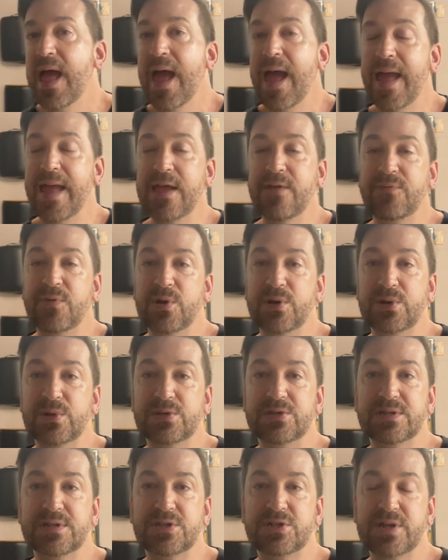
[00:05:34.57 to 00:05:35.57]
If you're new to
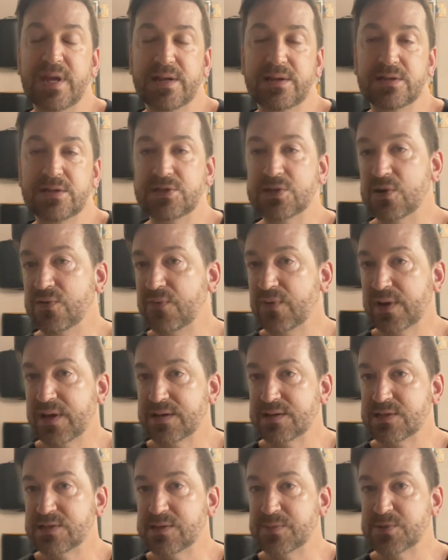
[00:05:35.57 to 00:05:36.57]
the channel, don't forget
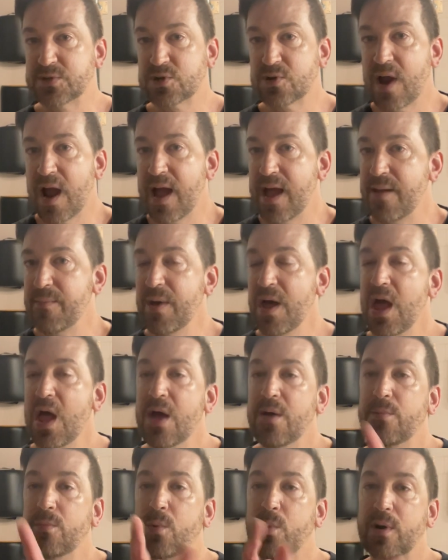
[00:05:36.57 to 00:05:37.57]
to subscribe.
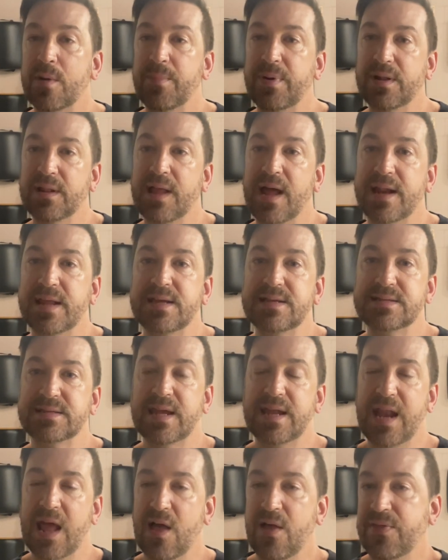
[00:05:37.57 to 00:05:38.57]
More Pilates
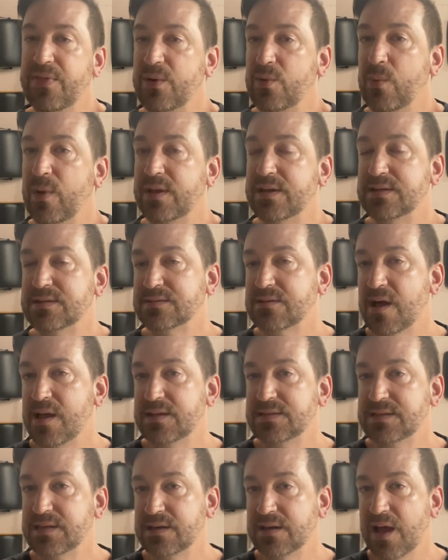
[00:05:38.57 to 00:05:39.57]
and health and wellness
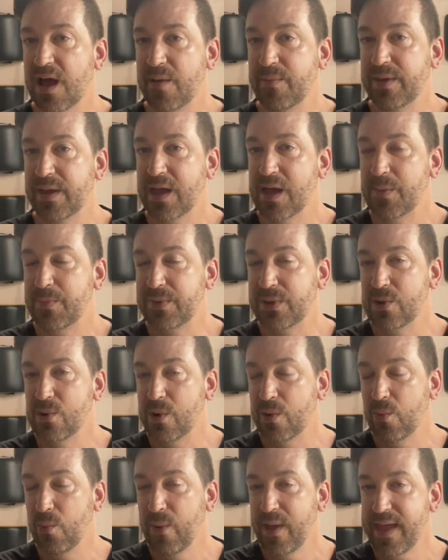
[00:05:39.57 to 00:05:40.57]
content coming up your
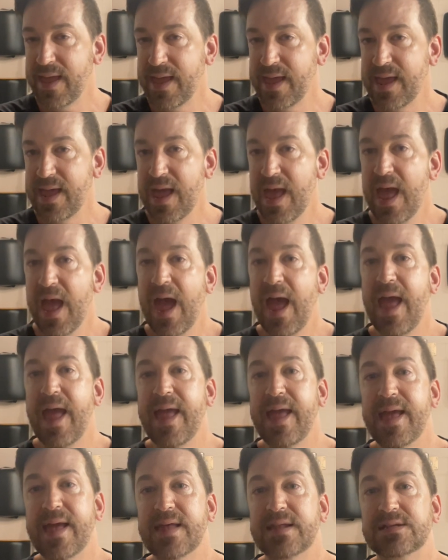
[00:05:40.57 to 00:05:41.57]
way.
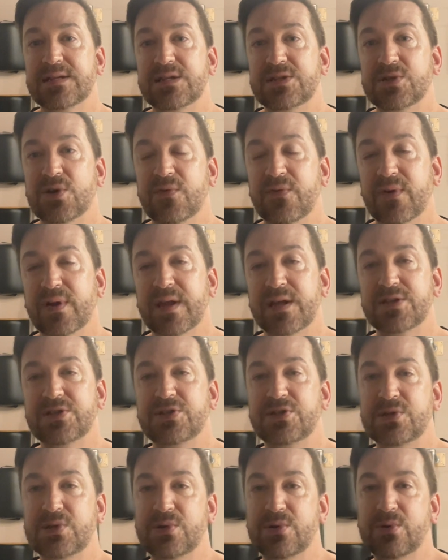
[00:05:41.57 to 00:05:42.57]
And don't forget
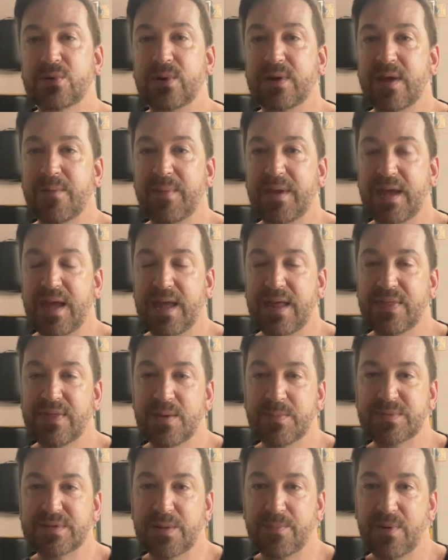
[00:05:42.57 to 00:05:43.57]
to give me a
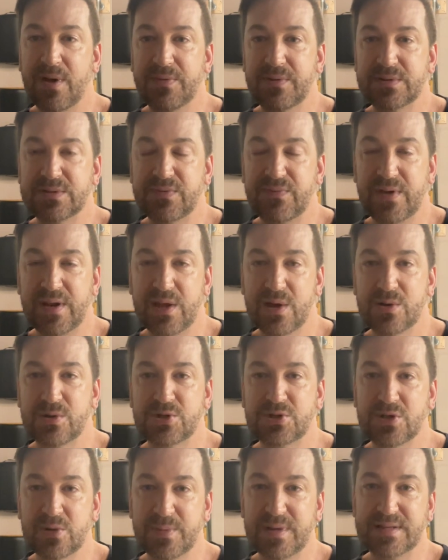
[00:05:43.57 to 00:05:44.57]
thumbs up on this video.
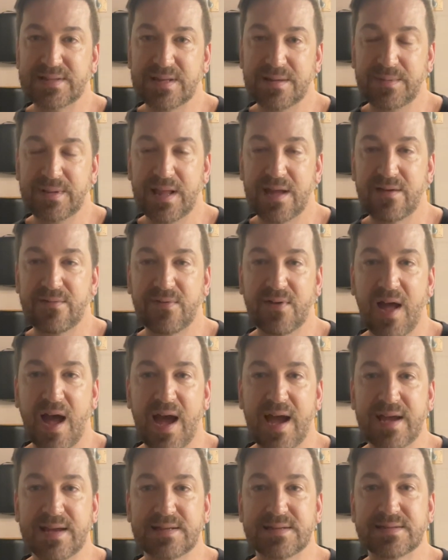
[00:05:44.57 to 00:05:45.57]
Show me some love,
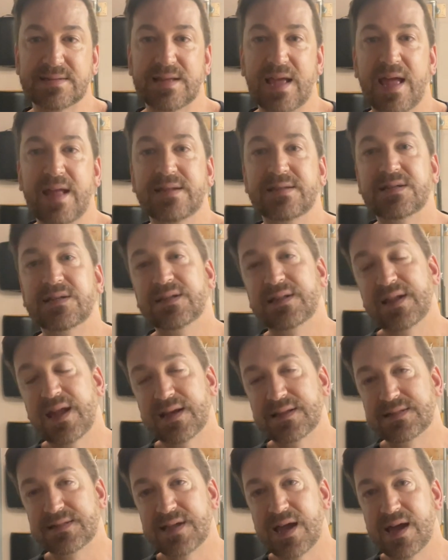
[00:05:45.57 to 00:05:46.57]
guys. Until
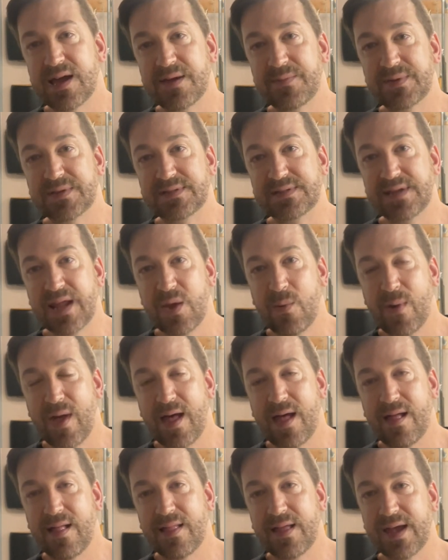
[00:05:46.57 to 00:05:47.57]
next time, stay
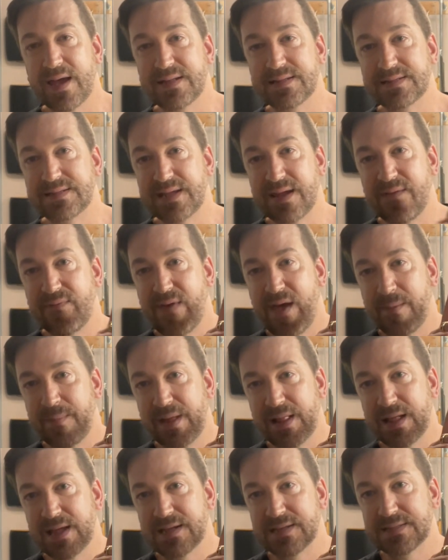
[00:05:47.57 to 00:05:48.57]
well and stay
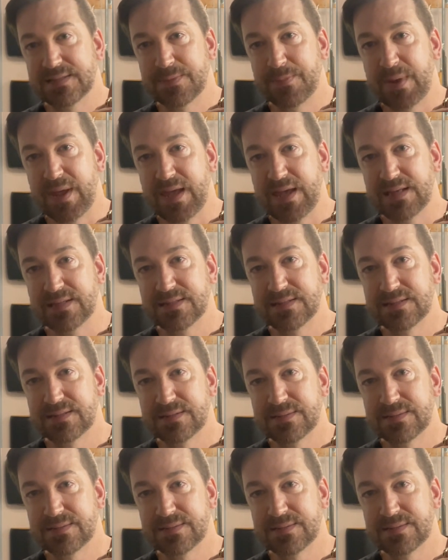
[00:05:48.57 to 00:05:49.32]
fabulous. Peace.